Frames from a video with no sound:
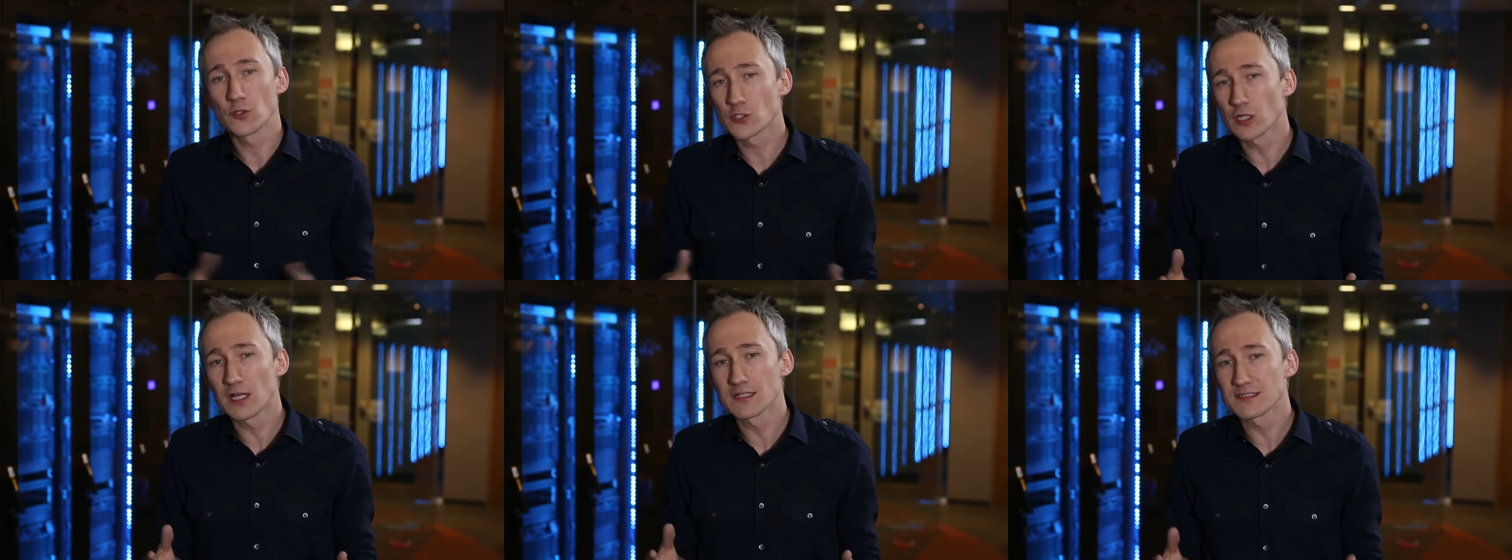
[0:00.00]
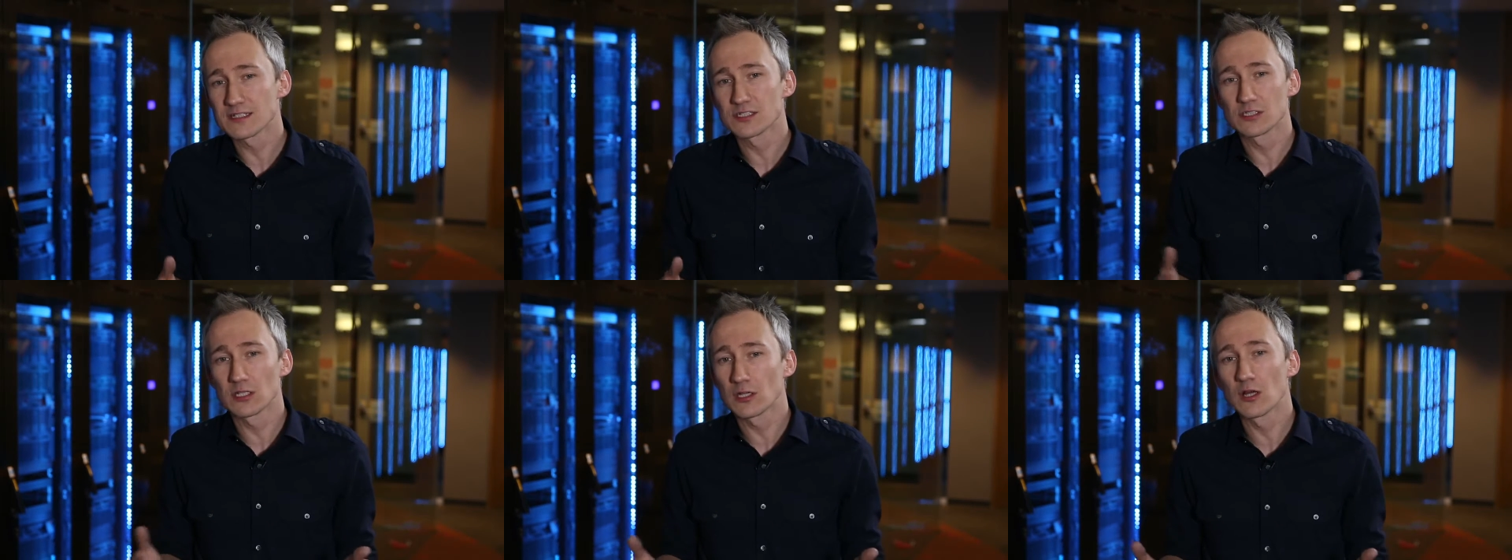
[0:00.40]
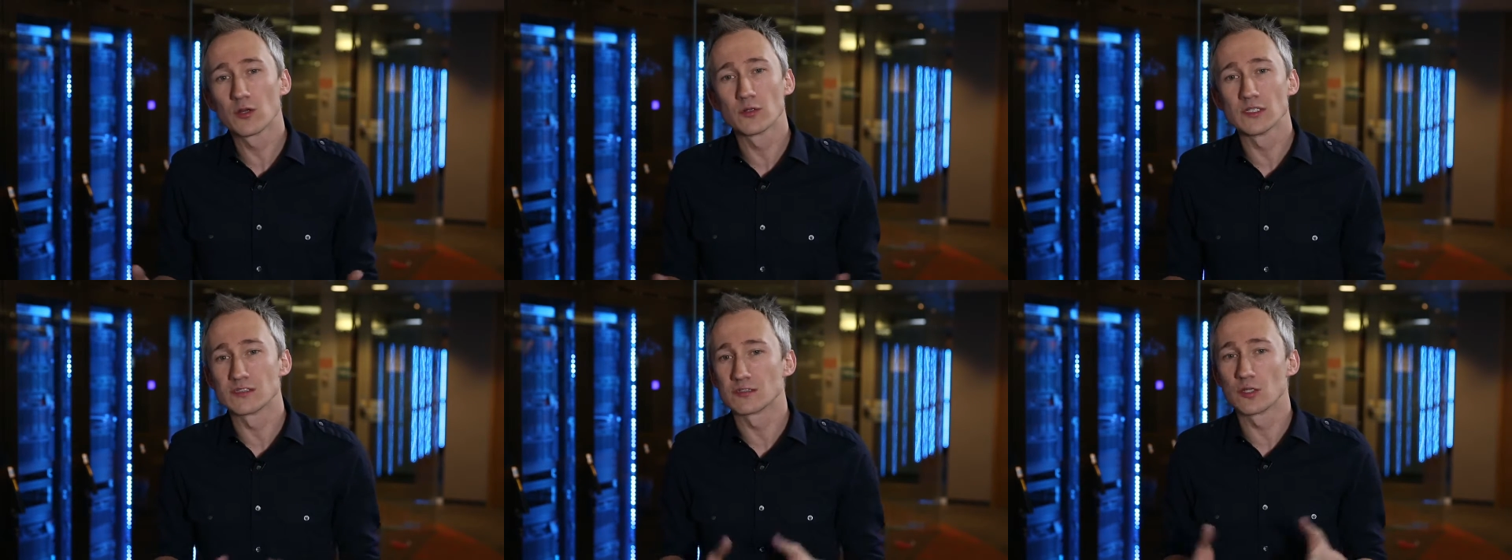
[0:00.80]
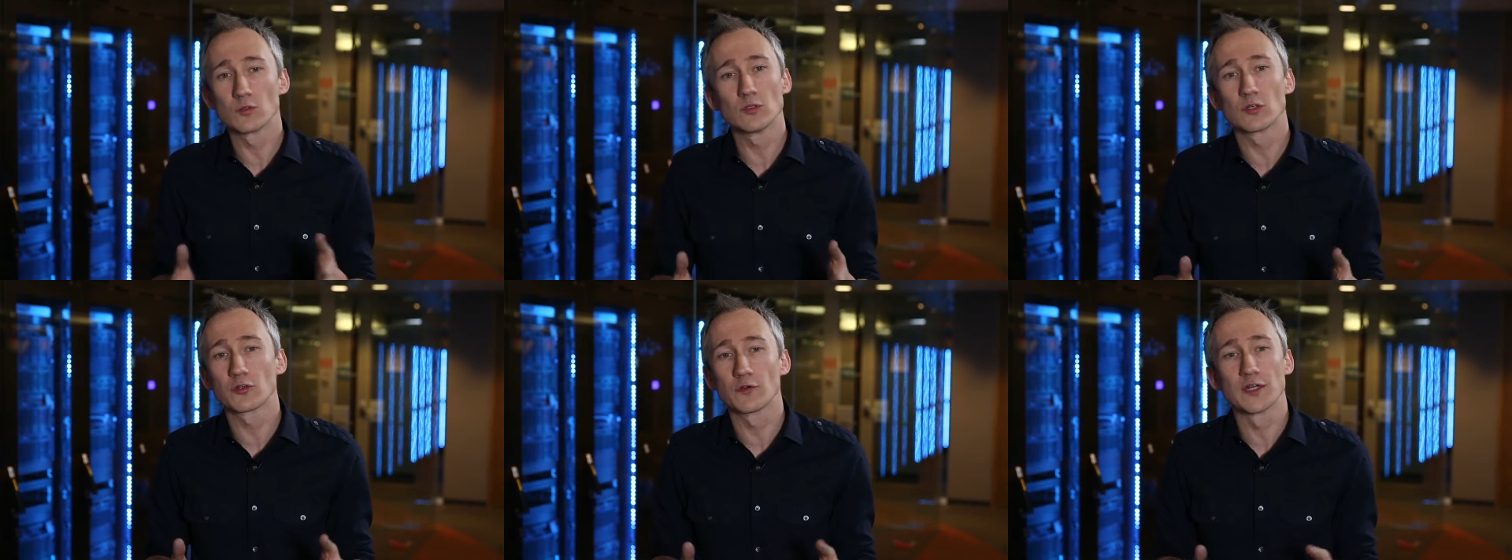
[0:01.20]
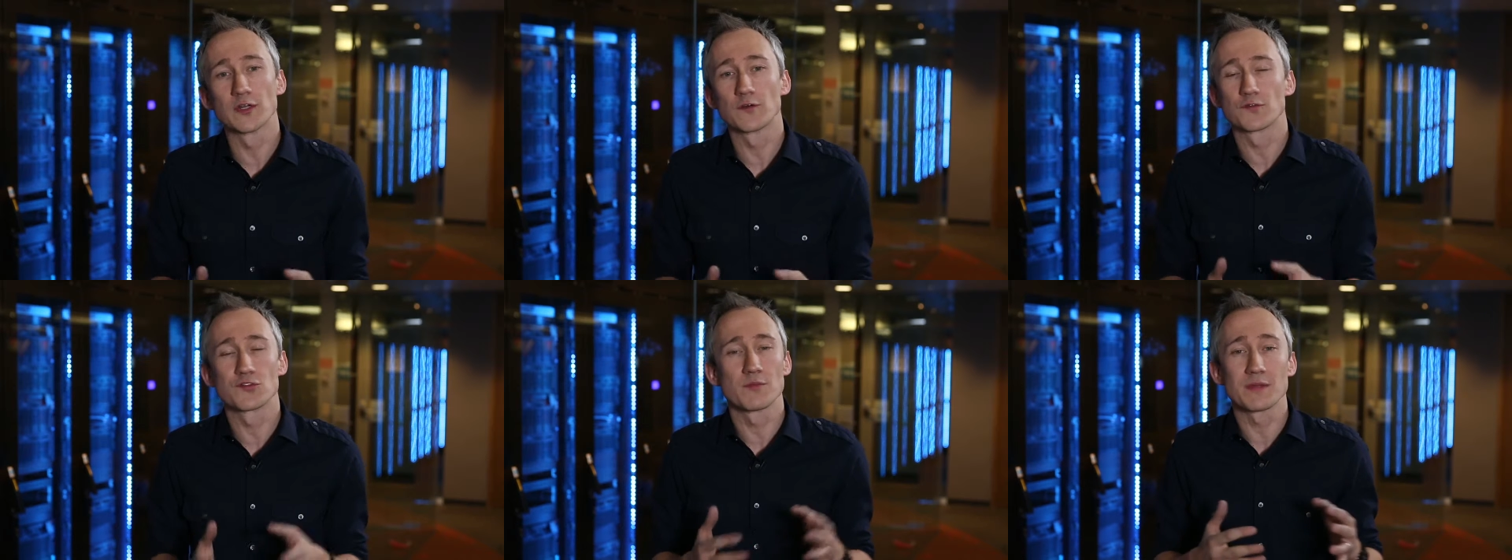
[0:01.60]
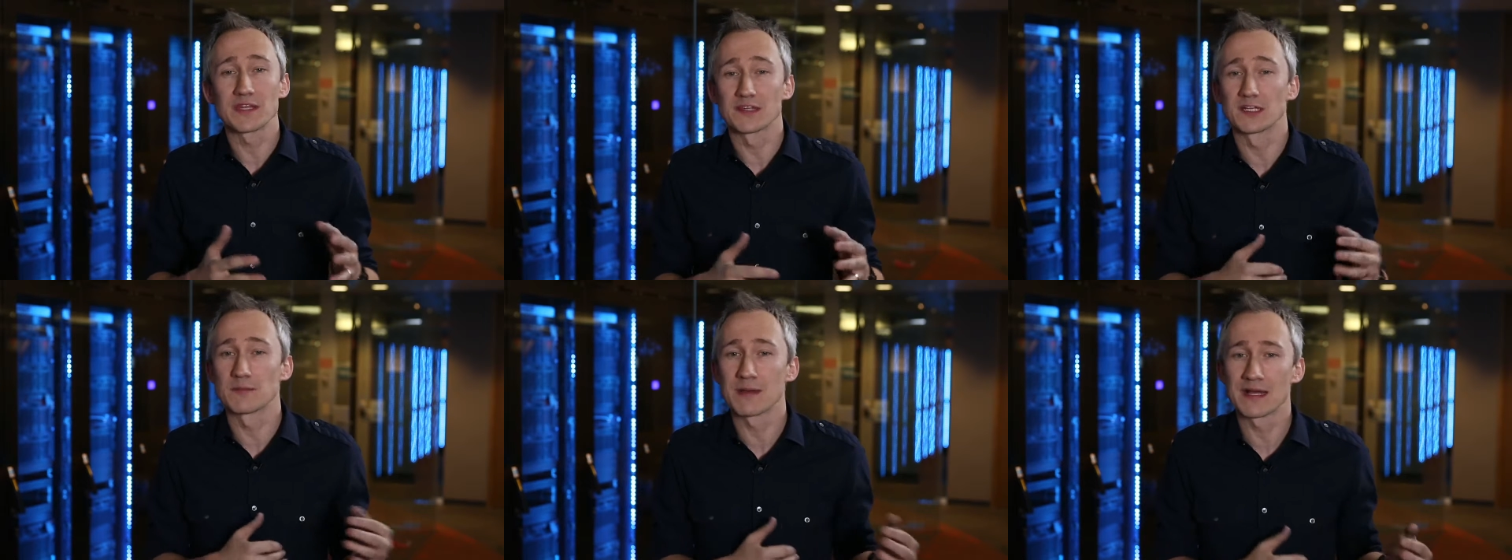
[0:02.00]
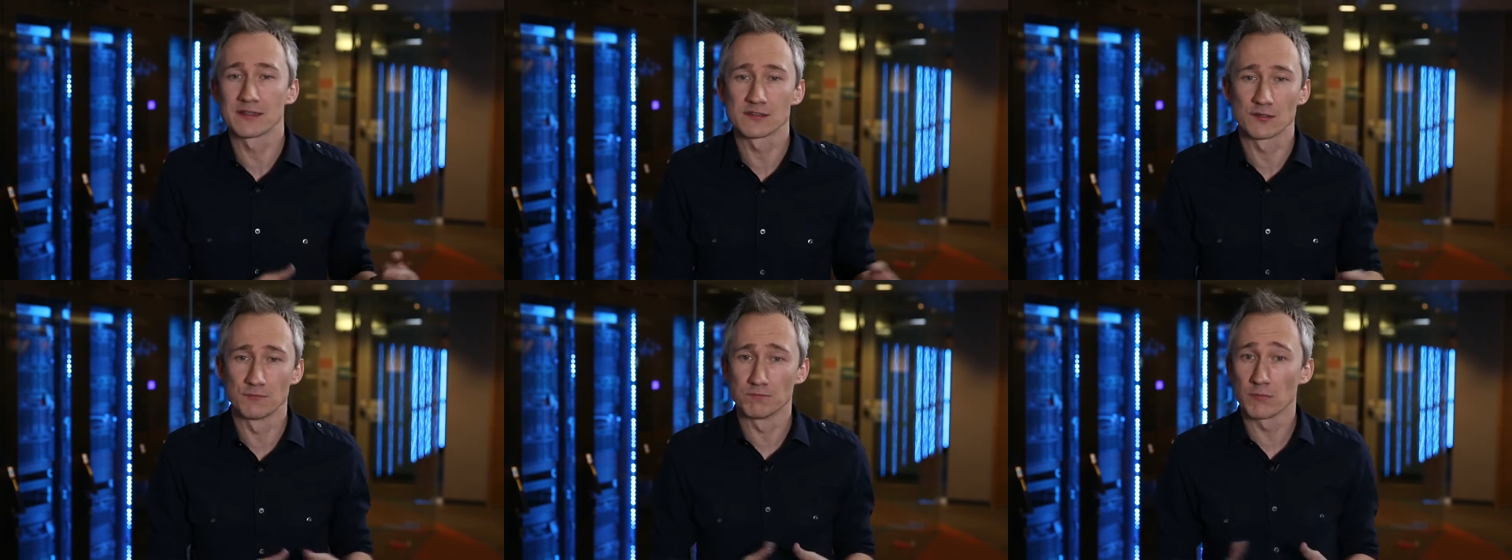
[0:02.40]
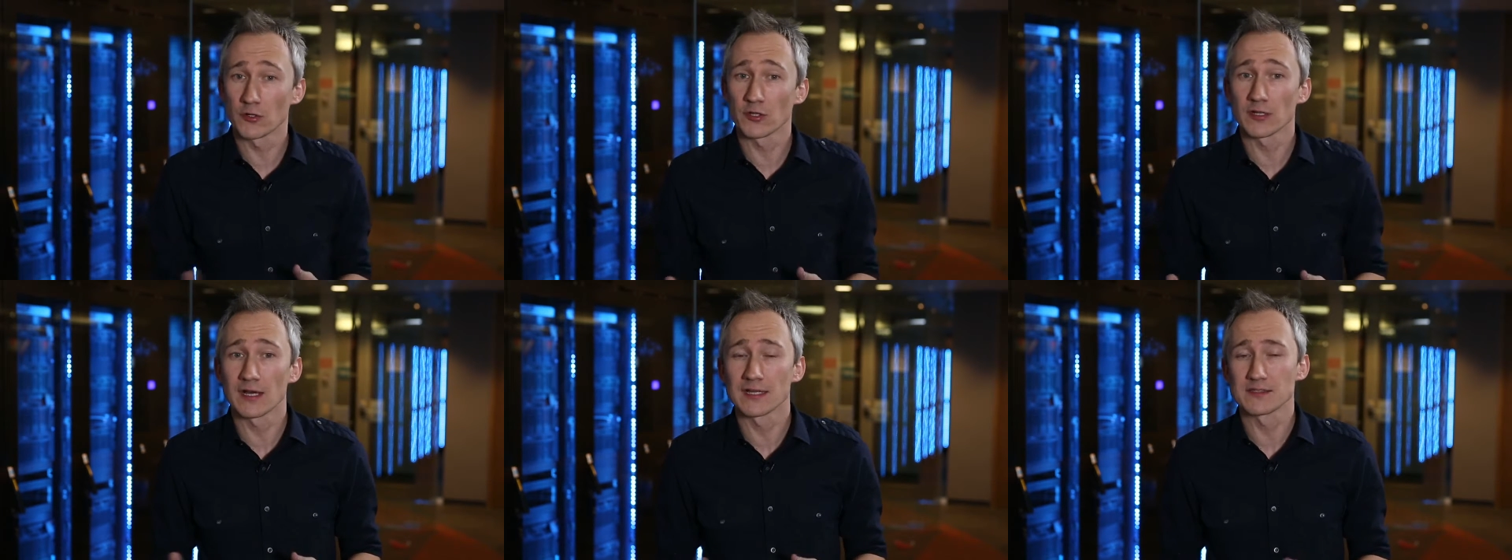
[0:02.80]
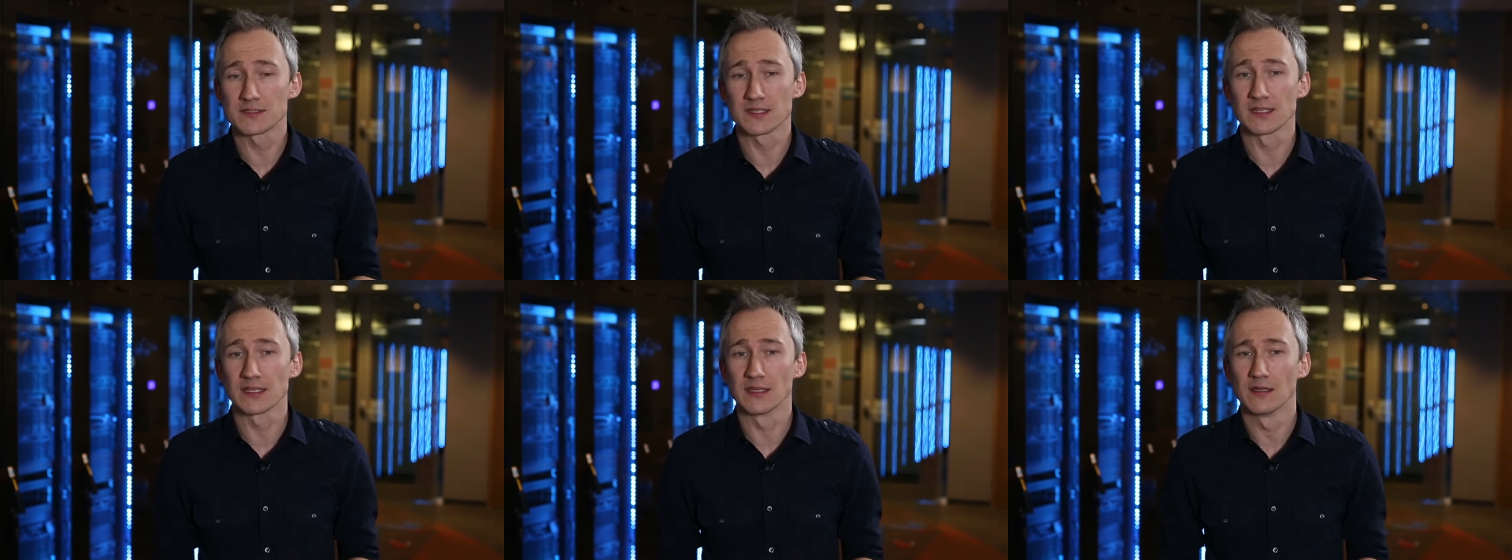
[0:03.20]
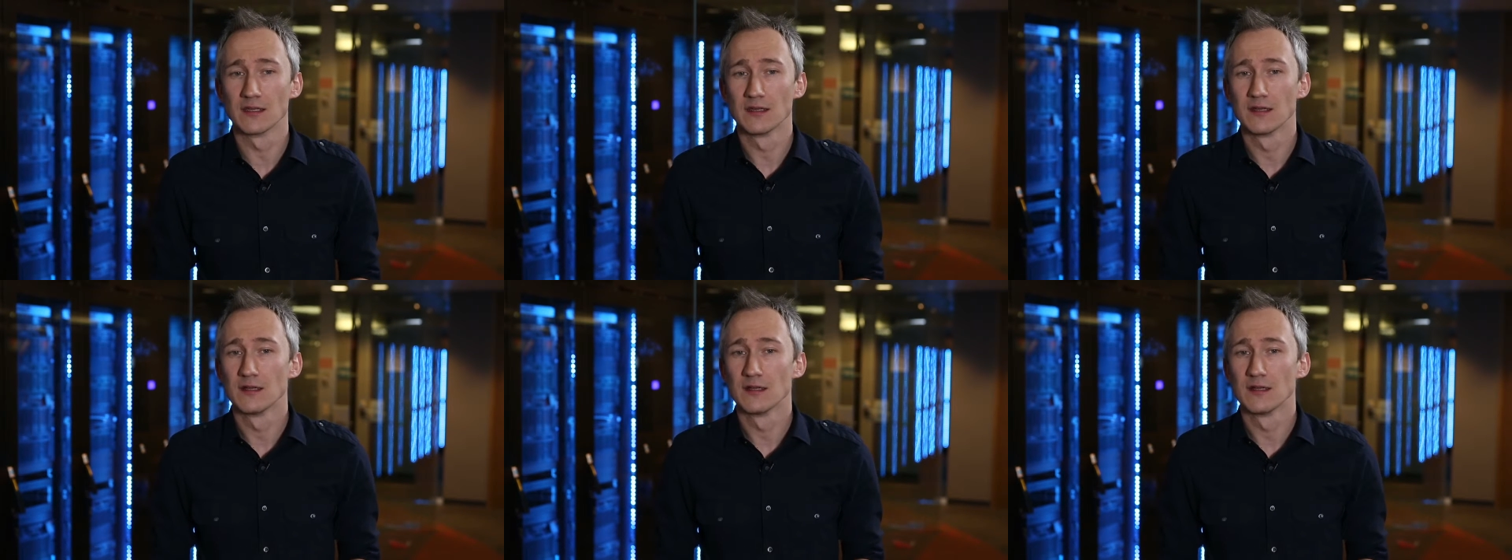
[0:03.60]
Virtualization alone is no longer enough to meet the demands of modern IT,